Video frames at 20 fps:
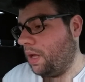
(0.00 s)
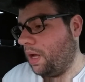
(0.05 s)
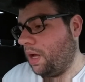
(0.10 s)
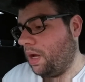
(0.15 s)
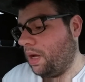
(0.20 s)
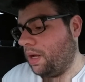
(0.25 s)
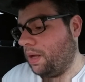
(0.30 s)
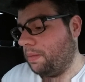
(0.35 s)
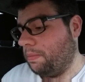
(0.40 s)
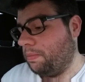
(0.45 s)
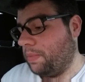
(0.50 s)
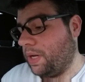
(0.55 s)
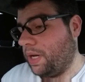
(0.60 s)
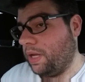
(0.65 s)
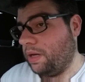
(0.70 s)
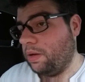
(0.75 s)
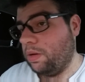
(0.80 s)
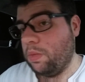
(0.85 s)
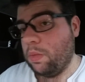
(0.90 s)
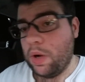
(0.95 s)
But
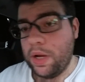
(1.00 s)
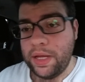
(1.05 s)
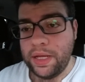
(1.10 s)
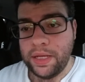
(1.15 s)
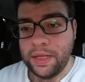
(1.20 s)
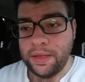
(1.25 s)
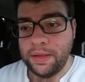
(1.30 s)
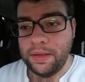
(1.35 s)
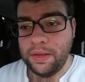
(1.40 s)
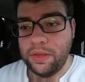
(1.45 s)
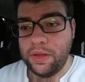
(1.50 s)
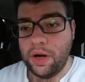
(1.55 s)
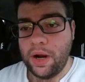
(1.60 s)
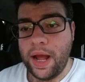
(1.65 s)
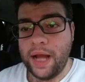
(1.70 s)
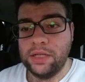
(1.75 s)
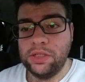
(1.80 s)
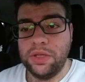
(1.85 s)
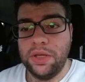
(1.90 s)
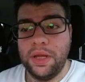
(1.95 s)
anyway, they're
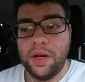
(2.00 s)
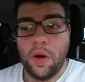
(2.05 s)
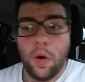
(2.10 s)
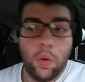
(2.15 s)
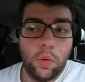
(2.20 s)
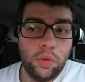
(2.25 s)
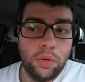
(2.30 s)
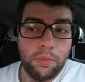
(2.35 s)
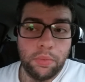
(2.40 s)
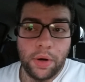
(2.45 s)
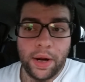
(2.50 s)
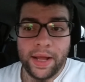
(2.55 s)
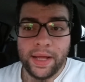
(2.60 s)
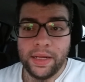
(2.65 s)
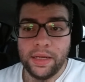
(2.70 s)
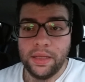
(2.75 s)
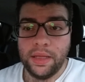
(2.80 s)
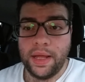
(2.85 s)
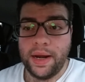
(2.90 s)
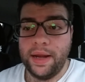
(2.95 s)
actually an old
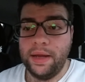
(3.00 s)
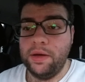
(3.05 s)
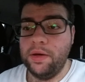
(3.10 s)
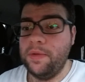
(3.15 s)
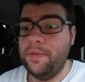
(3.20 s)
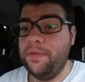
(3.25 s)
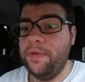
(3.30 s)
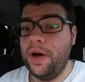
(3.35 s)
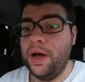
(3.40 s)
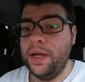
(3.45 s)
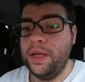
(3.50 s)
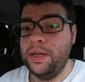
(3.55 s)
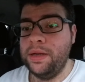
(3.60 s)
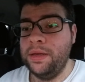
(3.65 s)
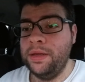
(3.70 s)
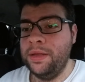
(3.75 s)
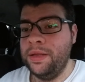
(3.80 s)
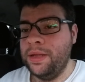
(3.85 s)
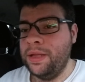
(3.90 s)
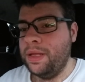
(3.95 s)
brand that I could
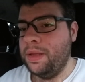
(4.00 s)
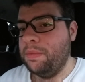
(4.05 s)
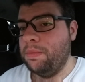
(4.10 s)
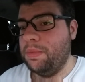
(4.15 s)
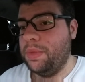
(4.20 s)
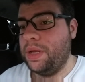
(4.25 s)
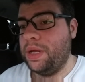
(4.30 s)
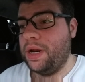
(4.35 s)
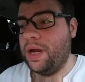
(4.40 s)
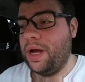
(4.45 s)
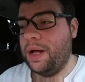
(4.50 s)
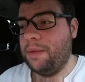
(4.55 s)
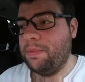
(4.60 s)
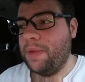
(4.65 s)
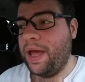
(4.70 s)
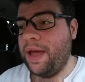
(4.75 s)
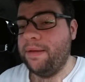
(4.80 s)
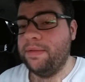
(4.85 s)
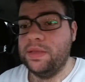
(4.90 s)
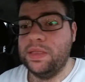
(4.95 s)
find, but I
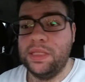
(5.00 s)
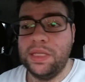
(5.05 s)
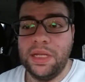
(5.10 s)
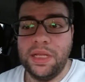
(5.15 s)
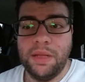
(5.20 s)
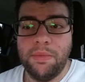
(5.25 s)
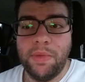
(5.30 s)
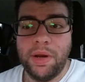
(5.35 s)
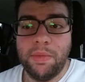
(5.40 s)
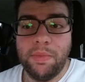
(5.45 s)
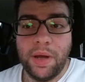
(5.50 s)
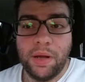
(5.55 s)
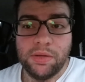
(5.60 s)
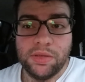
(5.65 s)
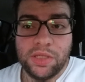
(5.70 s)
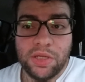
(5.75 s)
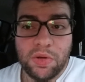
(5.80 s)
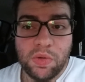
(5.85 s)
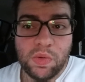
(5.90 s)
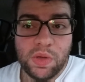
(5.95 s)
haven't seen them in
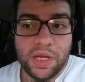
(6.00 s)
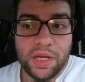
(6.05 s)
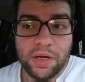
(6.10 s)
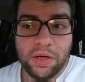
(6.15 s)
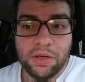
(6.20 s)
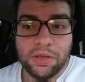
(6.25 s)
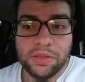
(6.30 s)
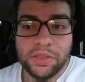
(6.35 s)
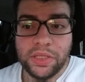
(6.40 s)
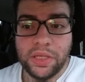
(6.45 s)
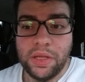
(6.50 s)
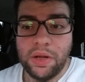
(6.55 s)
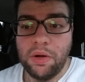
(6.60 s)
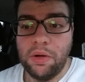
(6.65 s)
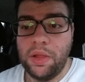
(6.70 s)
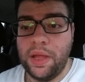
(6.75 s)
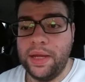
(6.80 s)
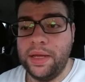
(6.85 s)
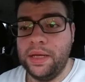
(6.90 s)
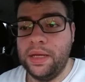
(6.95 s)
about 2 years, and
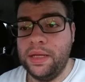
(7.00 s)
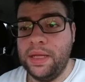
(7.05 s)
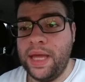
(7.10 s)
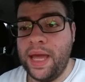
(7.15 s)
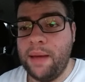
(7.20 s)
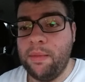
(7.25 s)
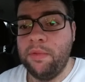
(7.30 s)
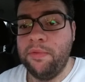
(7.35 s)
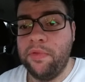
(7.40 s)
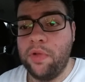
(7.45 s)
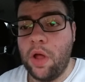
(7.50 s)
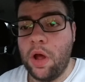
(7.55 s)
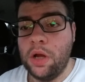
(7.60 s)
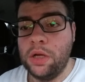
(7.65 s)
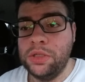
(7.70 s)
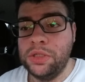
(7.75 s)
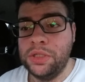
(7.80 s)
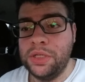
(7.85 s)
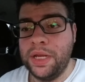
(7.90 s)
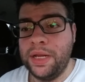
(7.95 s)
they're like
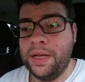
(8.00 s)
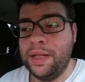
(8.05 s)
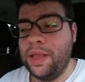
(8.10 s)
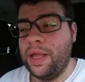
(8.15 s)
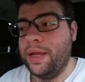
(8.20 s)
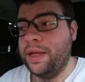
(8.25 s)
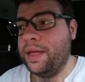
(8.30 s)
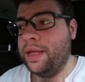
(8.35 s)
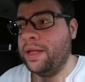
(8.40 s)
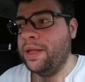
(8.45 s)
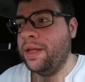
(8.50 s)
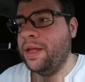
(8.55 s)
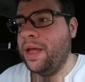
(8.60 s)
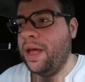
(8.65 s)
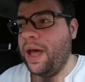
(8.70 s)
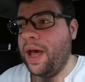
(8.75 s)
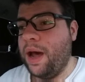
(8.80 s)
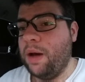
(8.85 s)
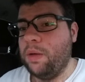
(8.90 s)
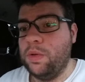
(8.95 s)
camouflage and like
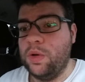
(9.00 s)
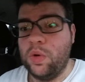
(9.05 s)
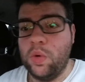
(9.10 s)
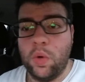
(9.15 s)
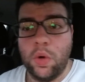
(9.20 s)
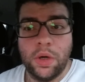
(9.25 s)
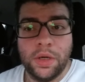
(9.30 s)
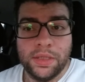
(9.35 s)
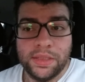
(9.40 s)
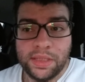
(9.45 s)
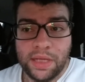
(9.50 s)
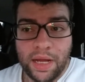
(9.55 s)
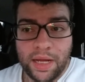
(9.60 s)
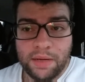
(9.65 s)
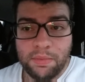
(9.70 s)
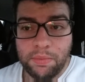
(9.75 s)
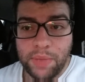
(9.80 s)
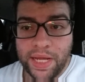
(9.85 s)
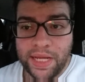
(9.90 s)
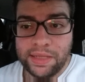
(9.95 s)
outdoor
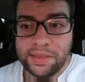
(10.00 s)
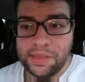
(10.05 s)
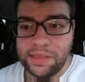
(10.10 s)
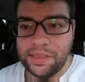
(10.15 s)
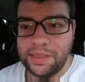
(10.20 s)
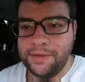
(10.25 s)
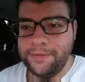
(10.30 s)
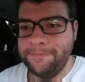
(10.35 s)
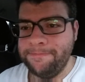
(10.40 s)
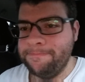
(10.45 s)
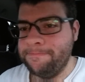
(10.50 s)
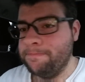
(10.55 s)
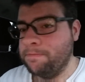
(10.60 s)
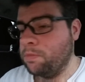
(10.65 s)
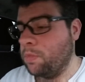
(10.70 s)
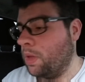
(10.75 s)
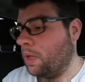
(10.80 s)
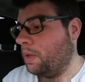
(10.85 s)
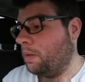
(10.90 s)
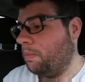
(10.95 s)
design based.
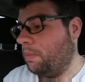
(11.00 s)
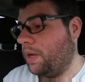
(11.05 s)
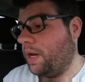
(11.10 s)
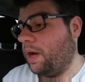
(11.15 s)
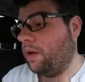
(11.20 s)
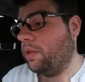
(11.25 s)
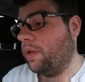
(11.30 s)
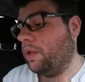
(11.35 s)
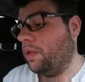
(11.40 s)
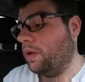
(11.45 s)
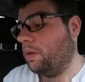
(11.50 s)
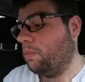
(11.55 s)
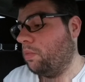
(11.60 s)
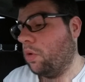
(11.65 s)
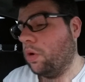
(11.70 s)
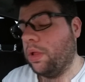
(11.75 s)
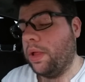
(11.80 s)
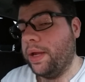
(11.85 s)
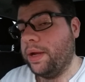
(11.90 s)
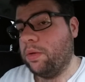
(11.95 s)
Now they look
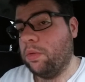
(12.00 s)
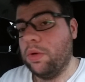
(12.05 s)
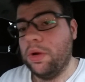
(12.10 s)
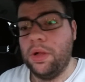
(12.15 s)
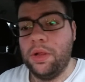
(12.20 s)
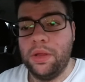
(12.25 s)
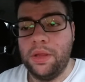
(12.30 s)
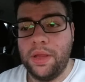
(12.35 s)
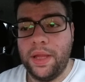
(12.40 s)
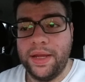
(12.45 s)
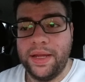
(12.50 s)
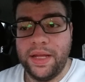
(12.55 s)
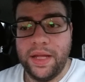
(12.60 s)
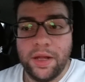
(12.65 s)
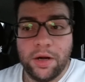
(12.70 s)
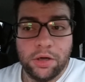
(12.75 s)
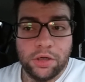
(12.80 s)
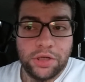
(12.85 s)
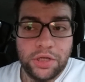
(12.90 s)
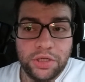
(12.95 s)
more like real, like,
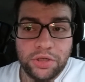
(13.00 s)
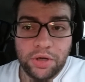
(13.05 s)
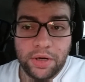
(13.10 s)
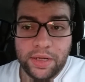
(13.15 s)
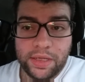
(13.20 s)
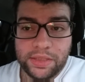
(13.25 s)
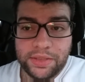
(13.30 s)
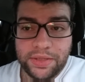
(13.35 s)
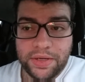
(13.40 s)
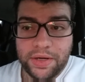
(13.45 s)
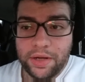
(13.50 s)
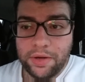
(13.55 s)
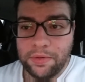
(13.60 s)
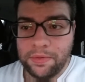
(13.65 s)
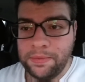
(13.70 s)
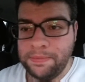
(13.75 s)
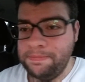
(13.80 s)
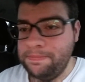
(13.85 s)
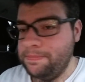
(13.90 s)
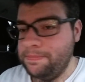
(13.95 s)
energy drinks, you know?